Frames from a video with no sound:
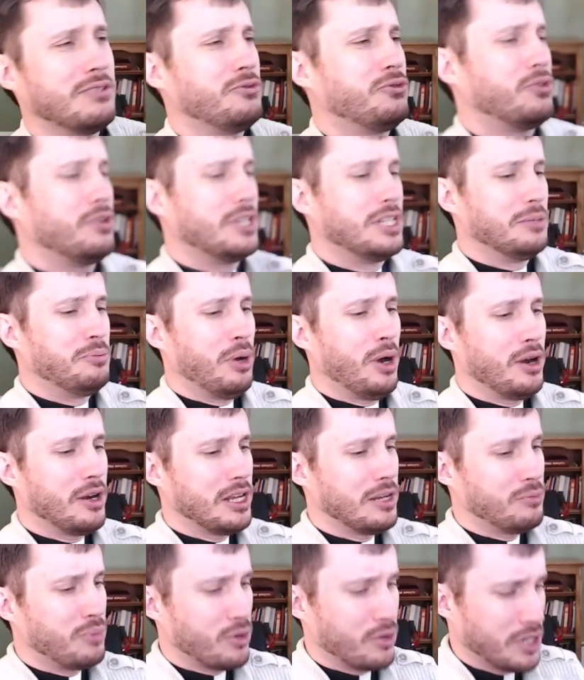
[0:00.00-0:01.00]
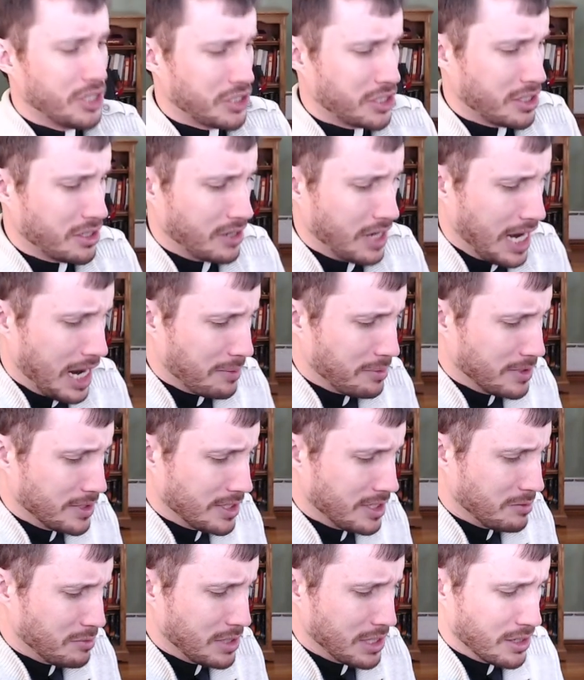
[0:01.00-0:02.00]
for a departing parishioner happens
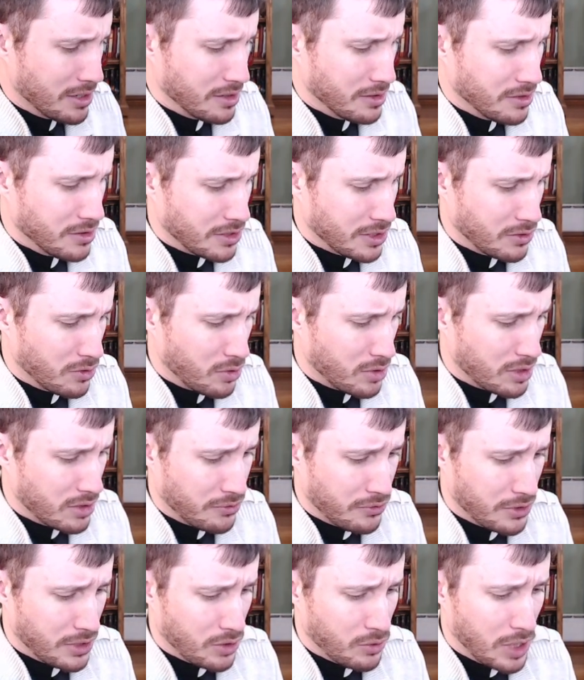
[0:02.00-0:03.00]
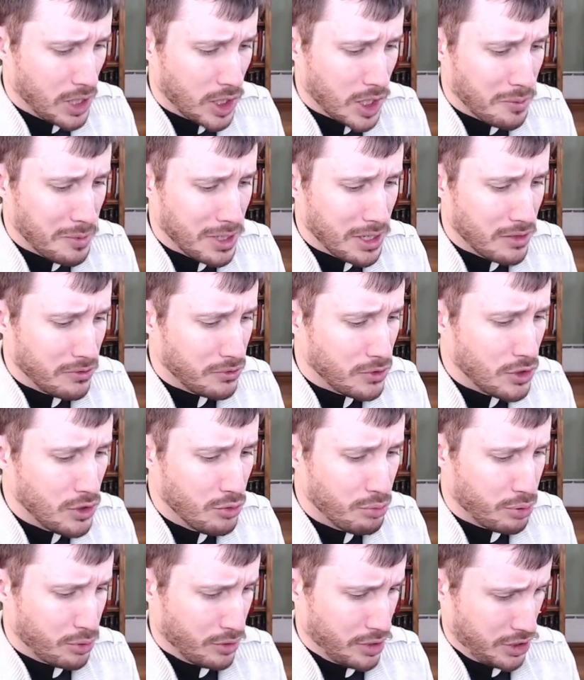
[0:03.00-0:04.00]
to be here. There's an order for the welcoming of new
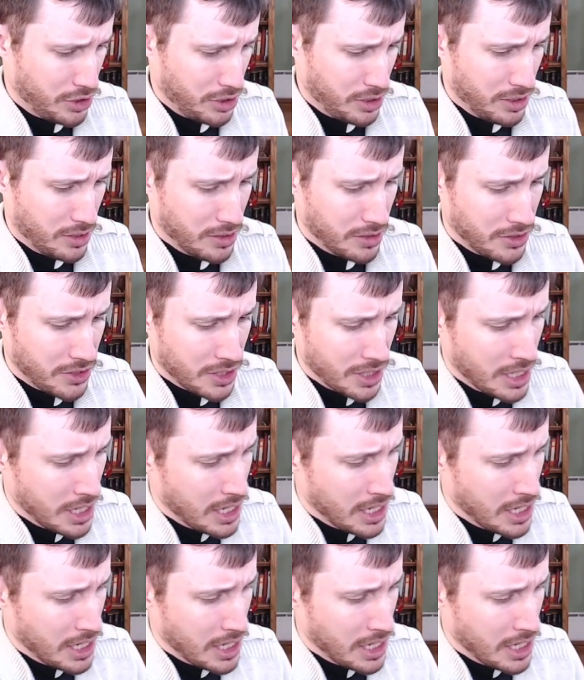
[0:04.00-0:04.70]
parishioners.